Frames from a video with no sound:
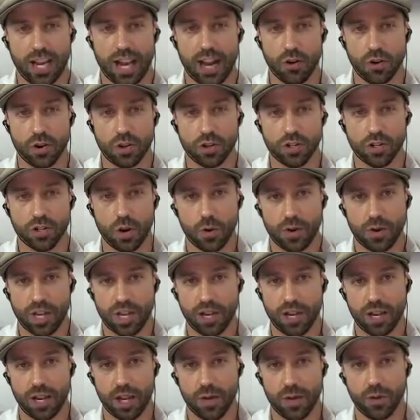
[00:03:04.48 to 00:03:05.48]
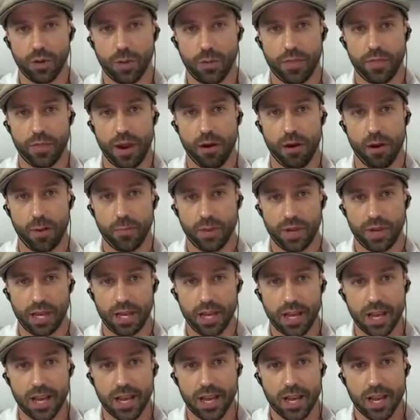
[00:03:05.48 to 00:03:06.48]
Ericksonian hypnotherapy,
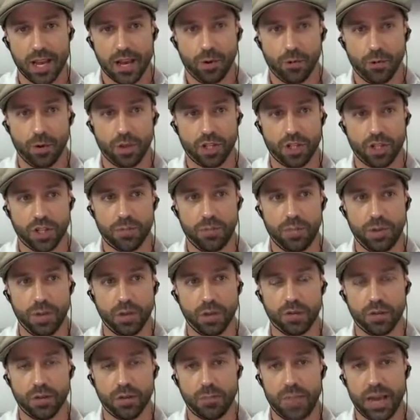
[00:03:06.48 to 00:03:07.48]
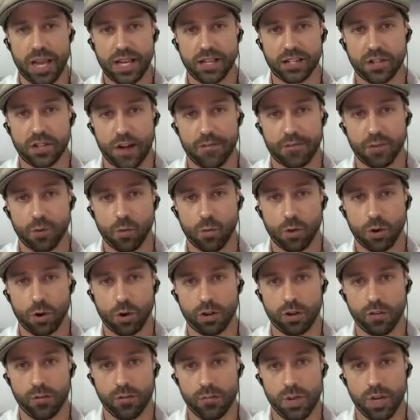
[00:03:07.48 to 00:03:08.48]
which is built and based off the
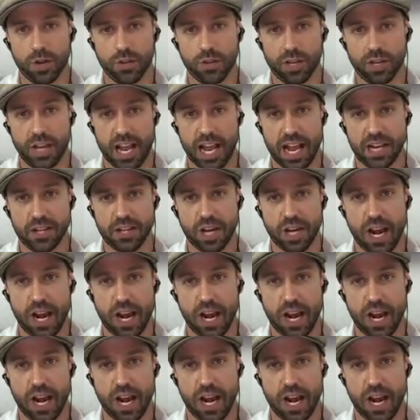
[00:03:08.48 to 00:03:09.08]
work of Milton H.